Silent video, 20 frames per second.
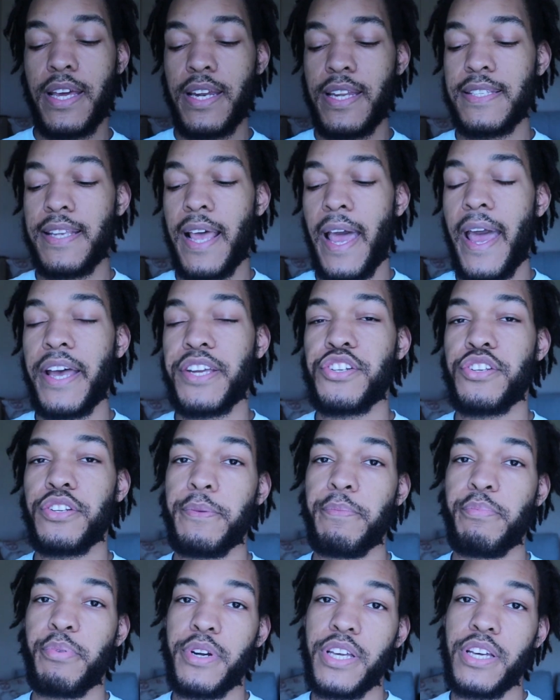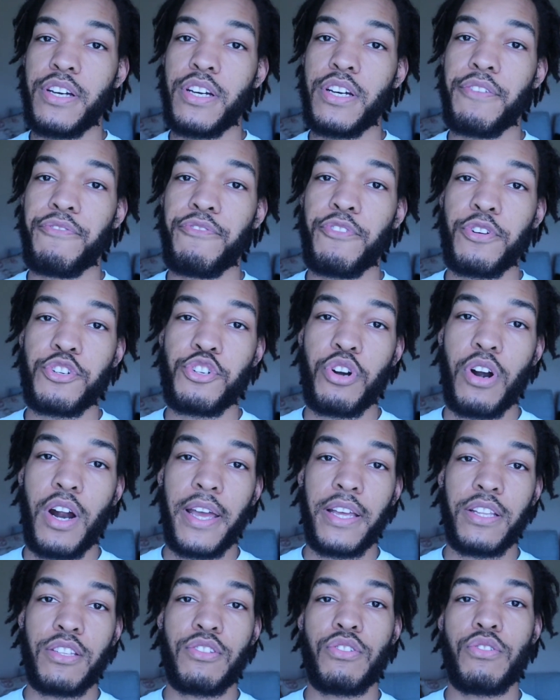it is actually pretty good if you're
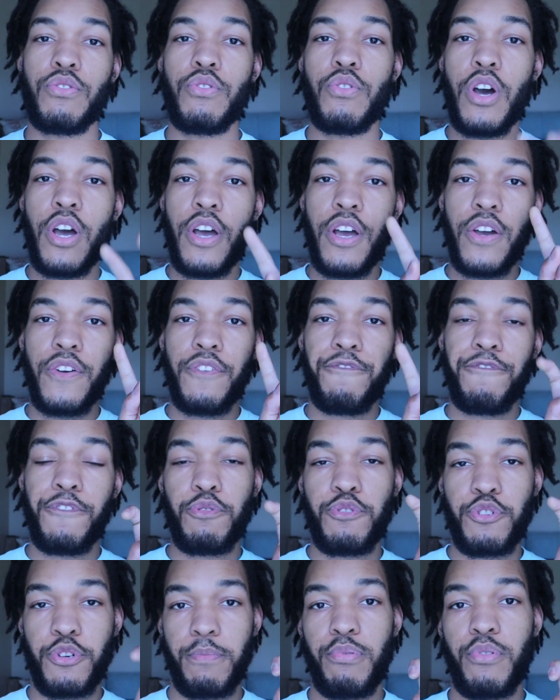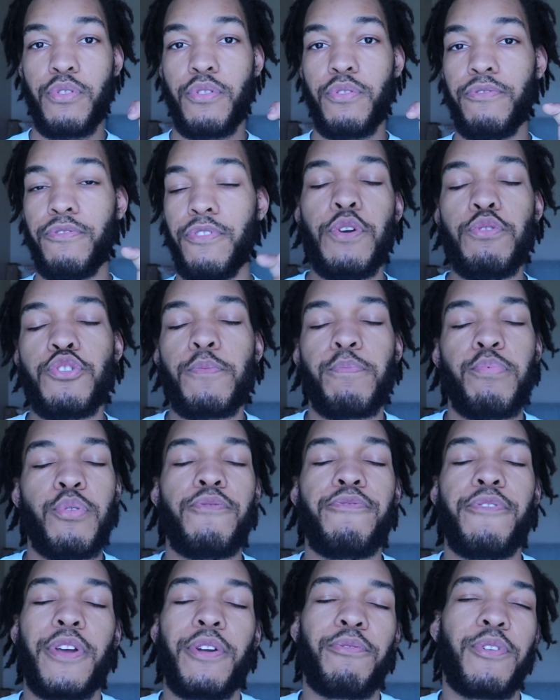trying to future proof. Future
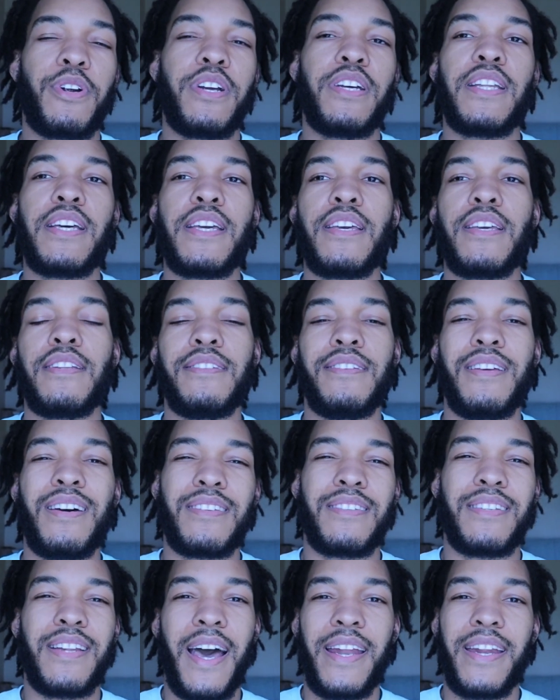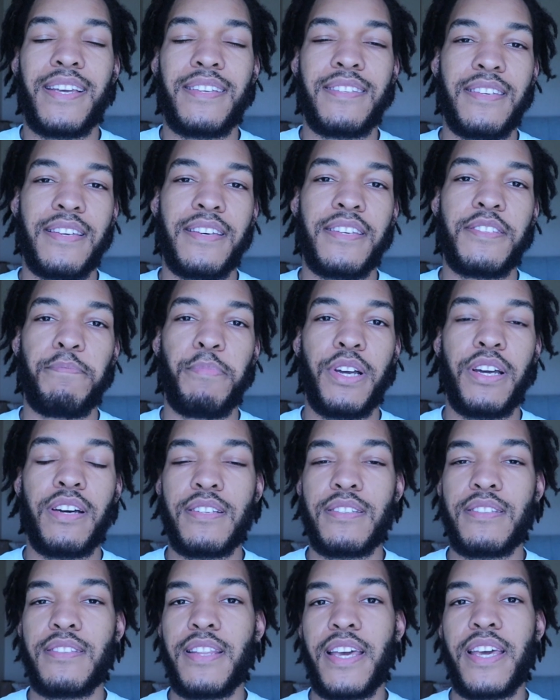proofing really does not exist
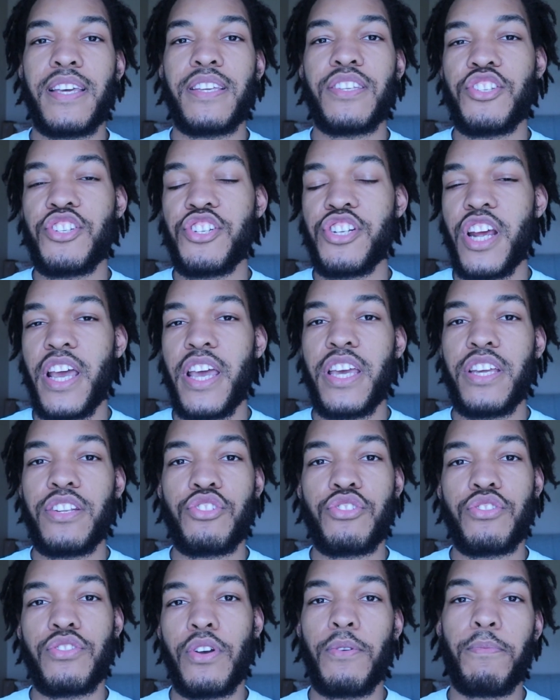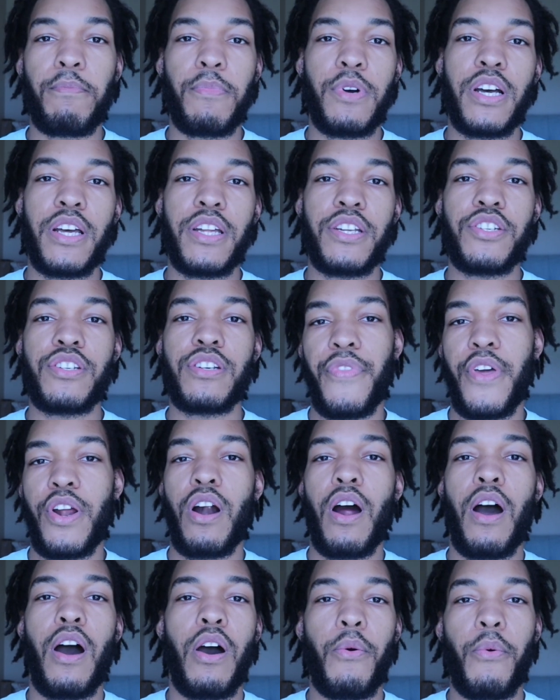because things change so much.
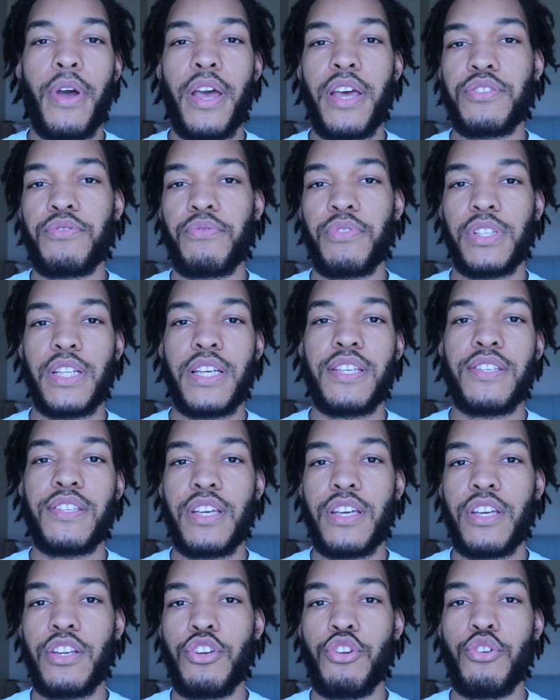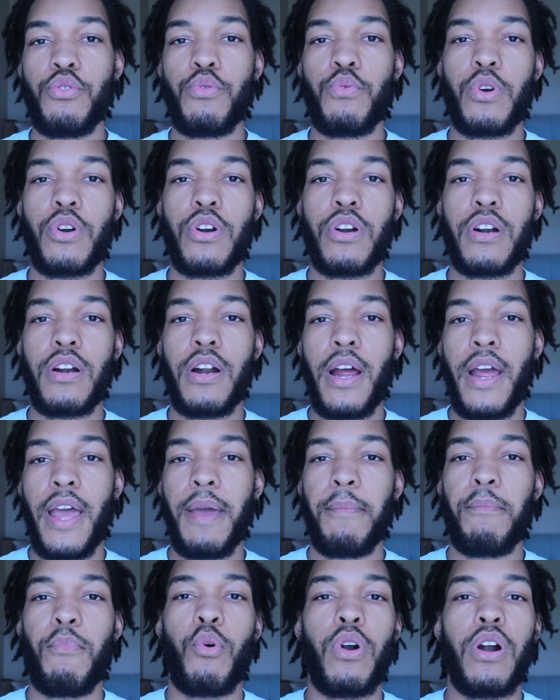They're always releasing newer
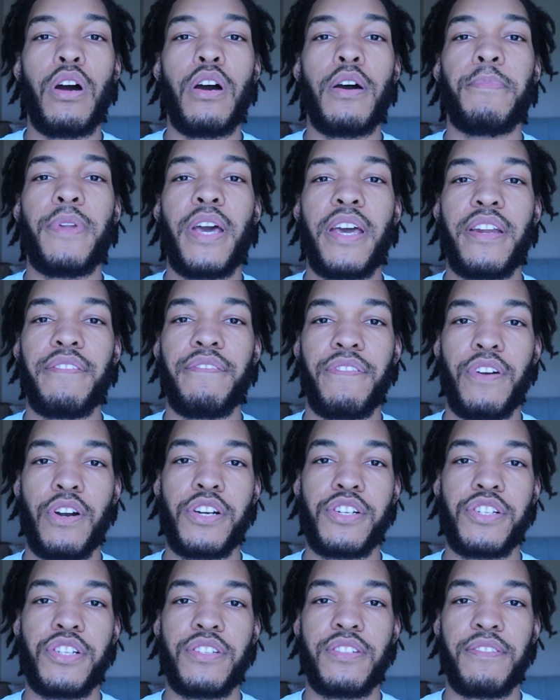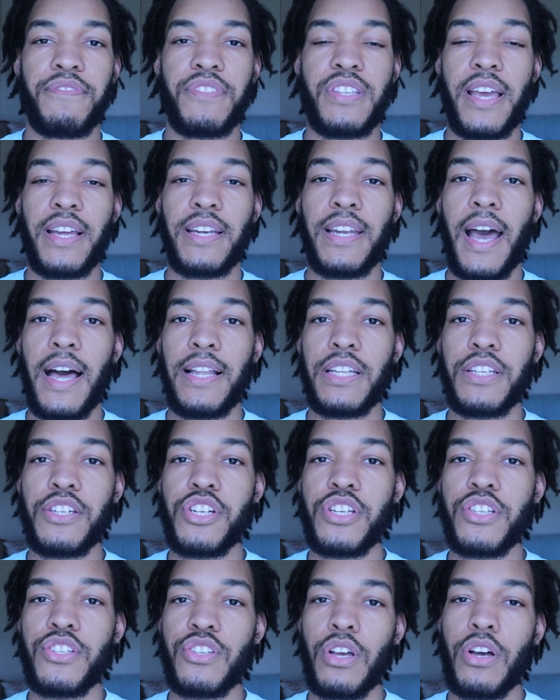and more updated versions of
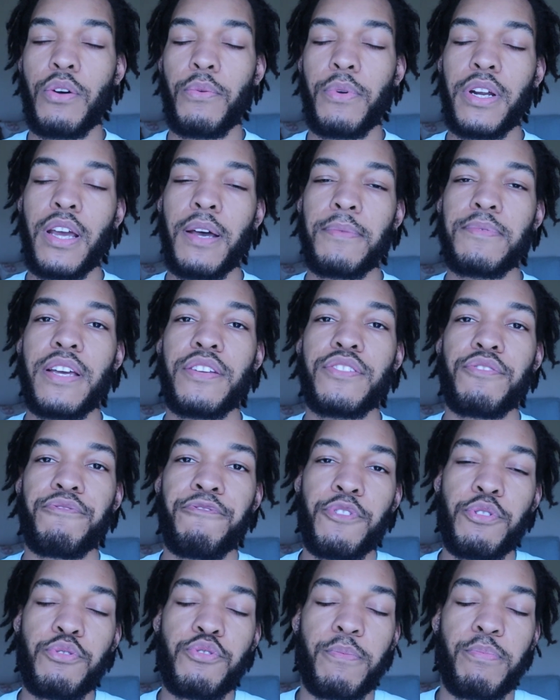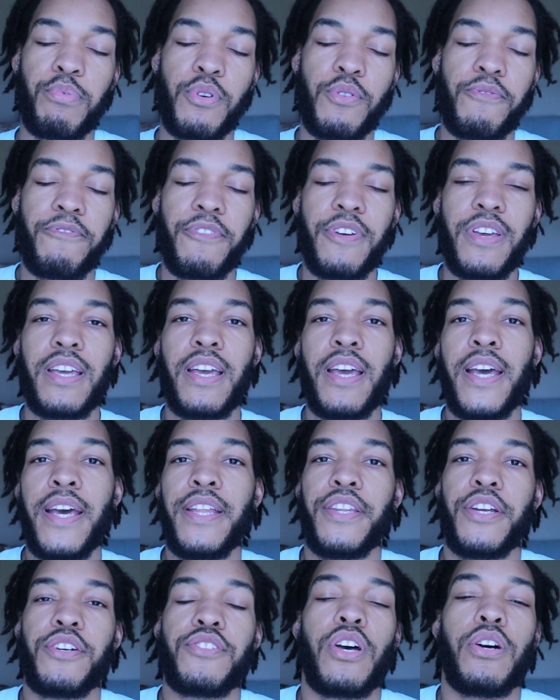technology. So when it comes down to future proofing,
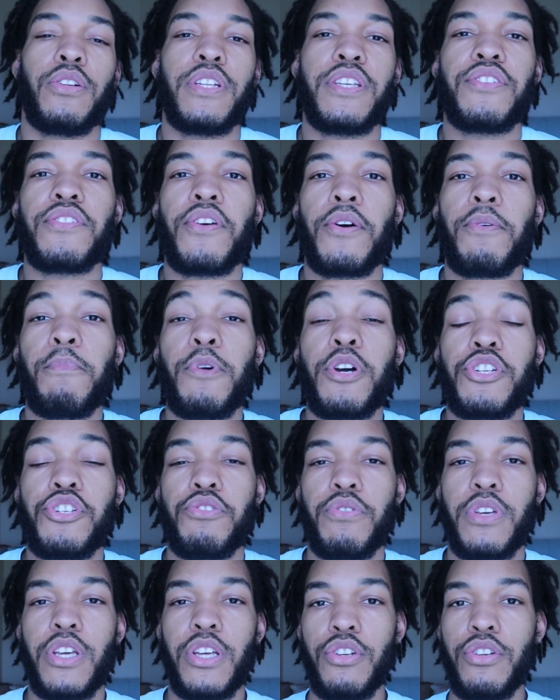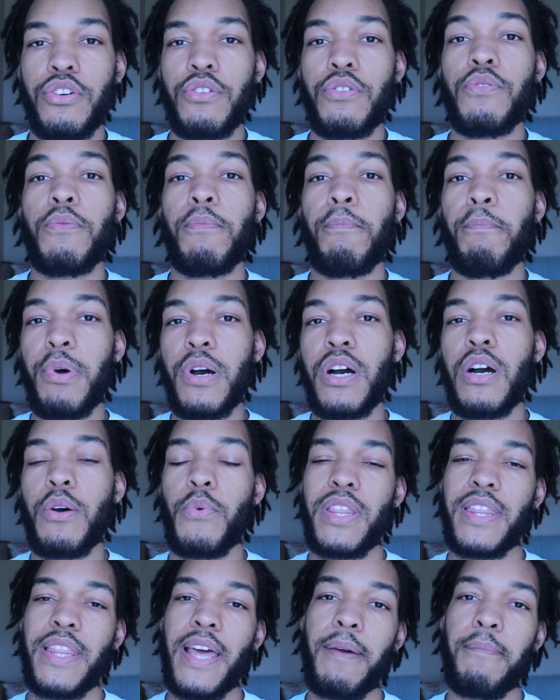there's only so much you can do. But
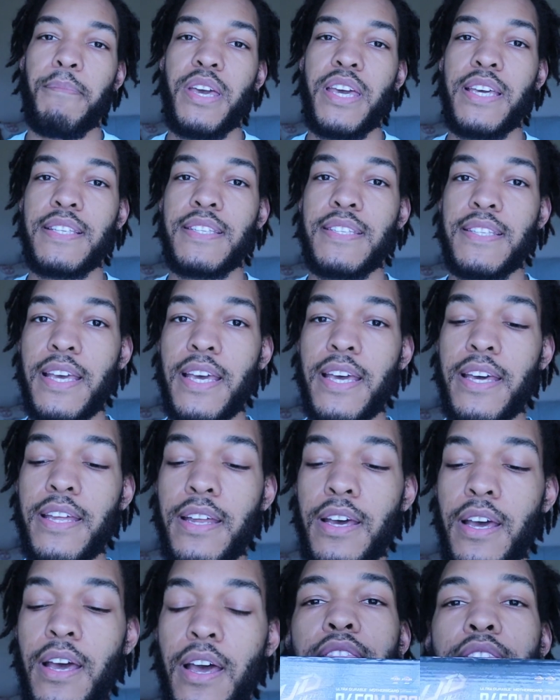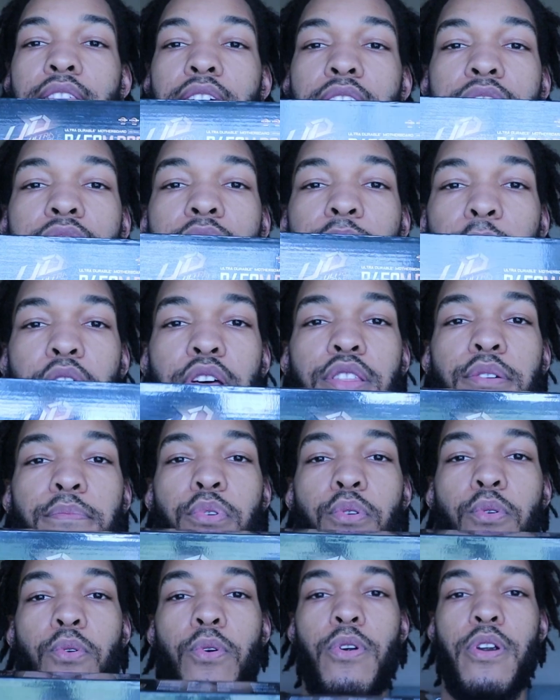with that being said, this
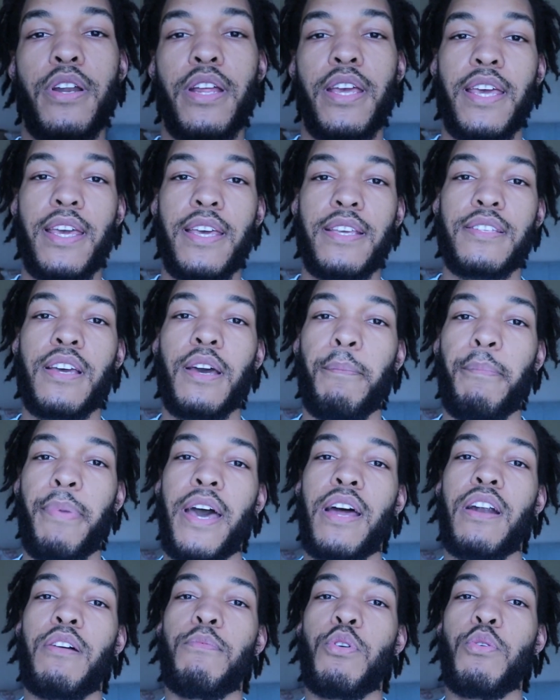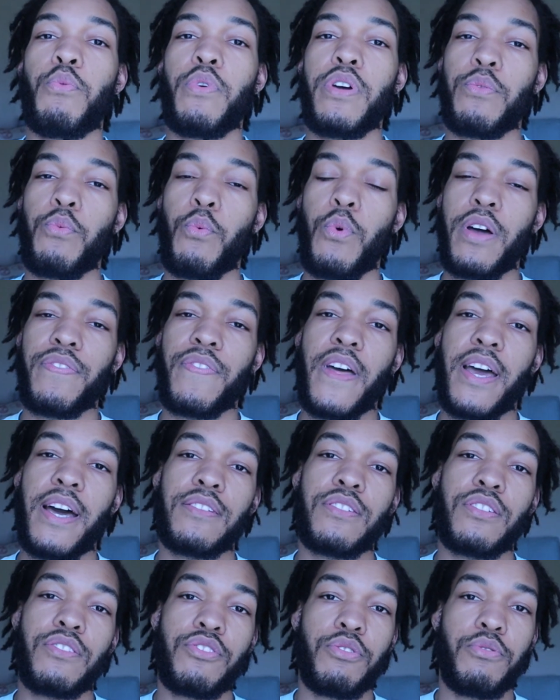motherboard is compatible with
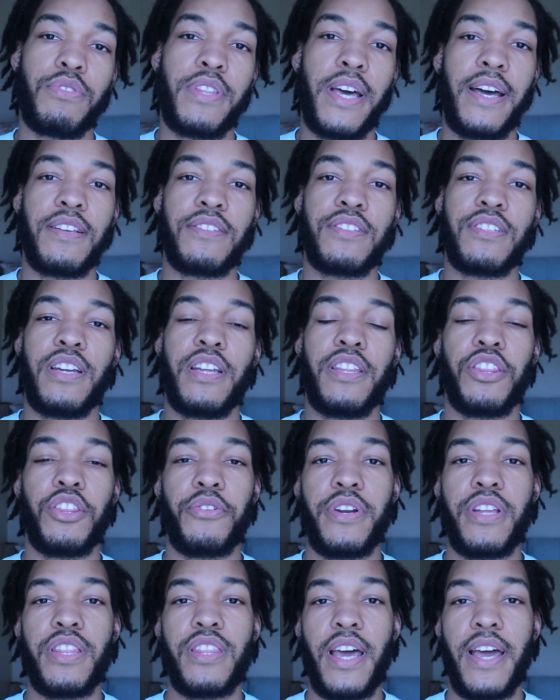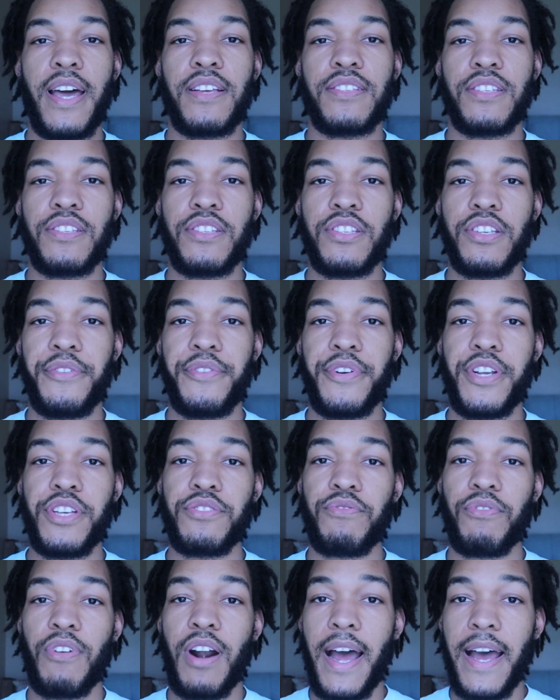1000, 2000, and 3000 series
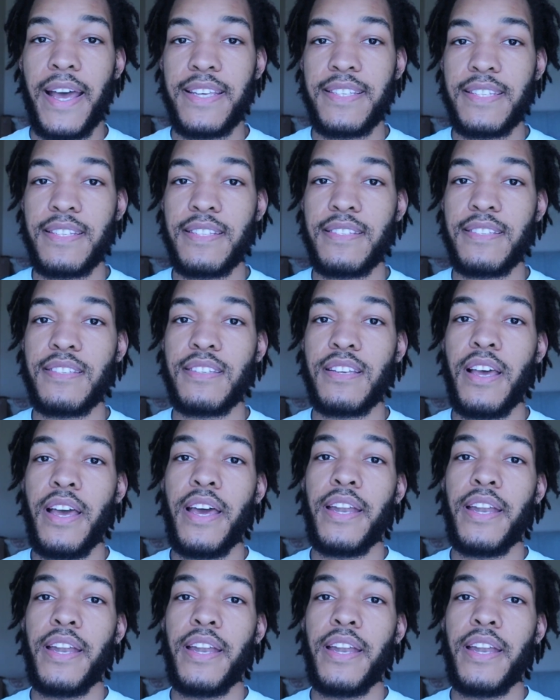Ryzen's.